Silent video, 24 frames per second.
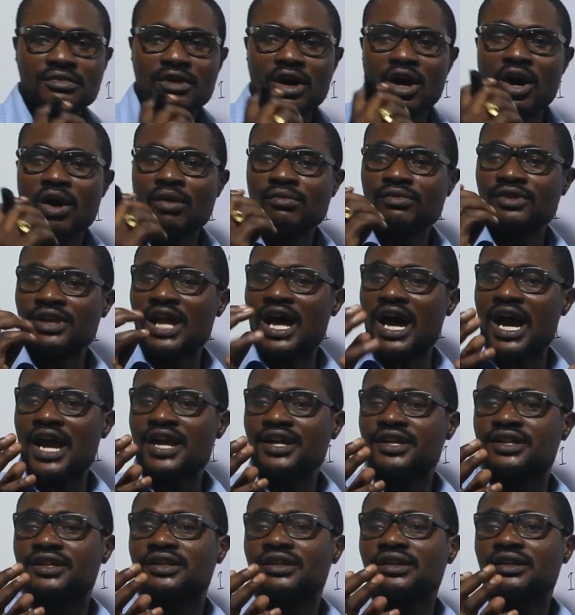
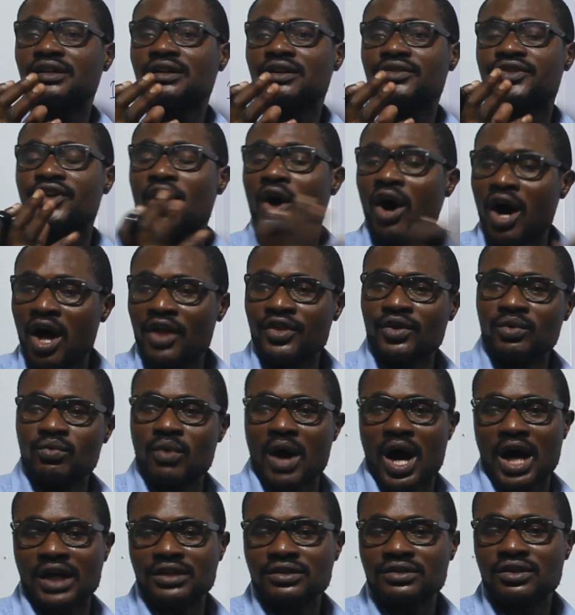Unlike the other
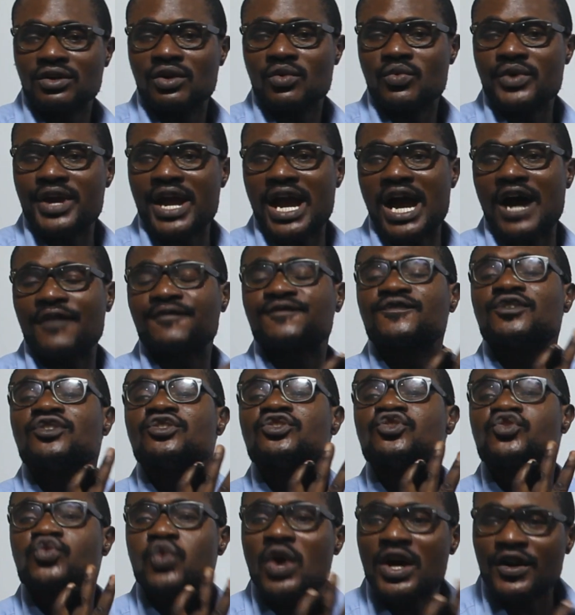one, we have
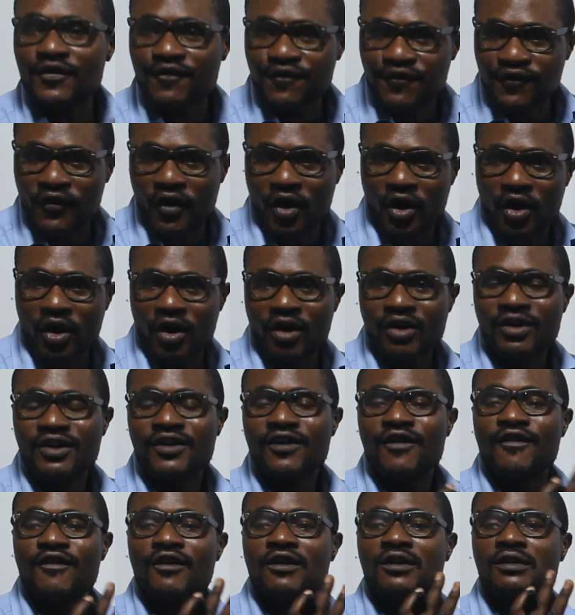24
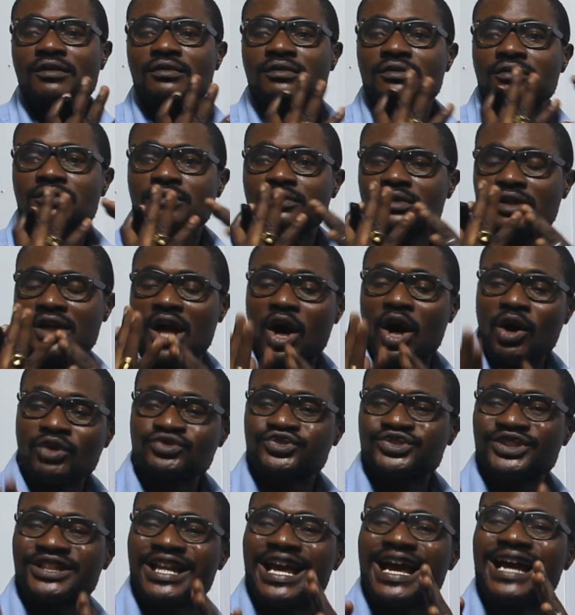
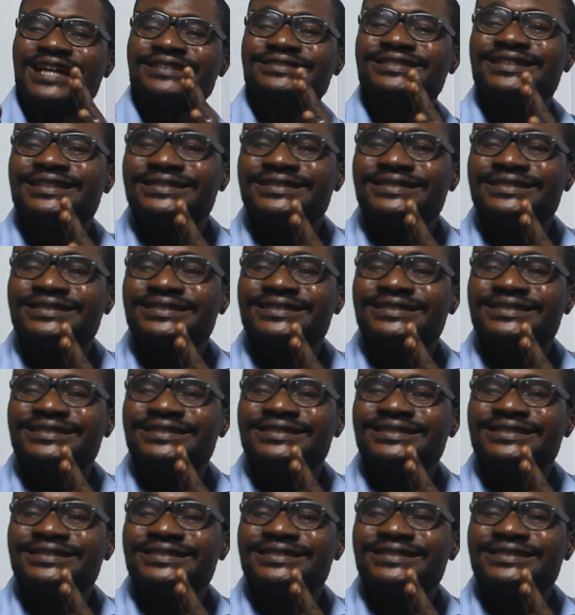consonant